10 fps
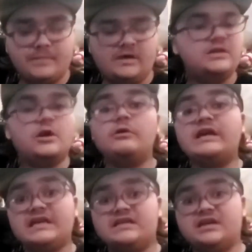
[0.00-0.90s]
But you know,
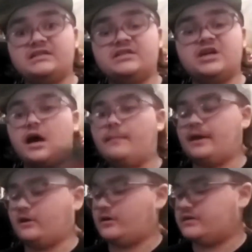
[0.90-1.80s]
it does the job,
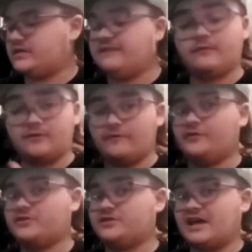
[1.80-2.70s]
and honestly, for a
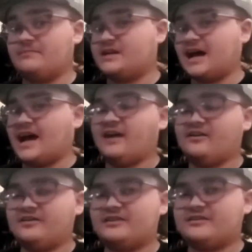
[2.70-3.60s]
first attempt, I
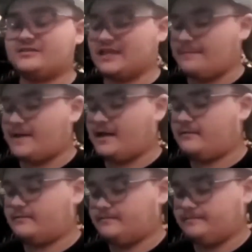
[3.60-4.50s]
don't think this looks that bad.
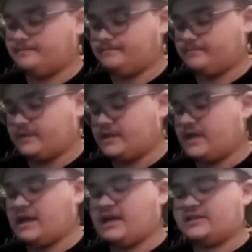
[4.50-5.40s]

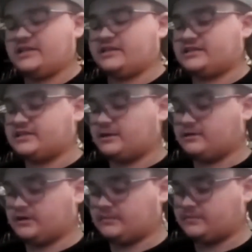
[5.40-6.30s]
And as you guys can tell,
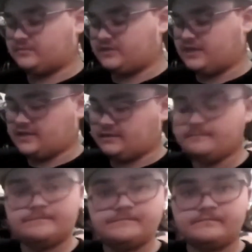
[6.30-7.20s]
it comes with the
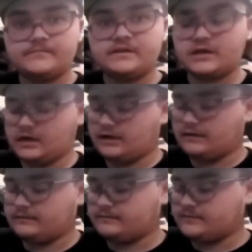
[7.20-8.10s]

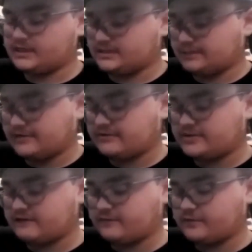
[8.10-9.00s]
director's
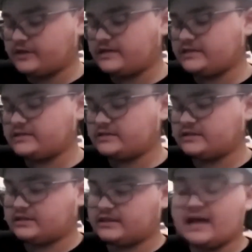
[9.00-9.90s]
cut 4K disc,
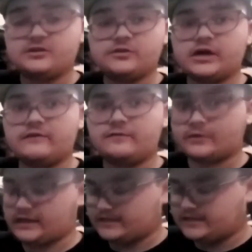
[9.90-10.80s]
the theatrical cut
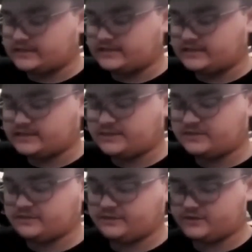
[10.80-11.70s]
4K disc, and the
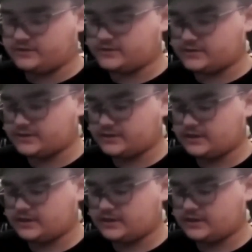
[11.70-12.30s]
special features.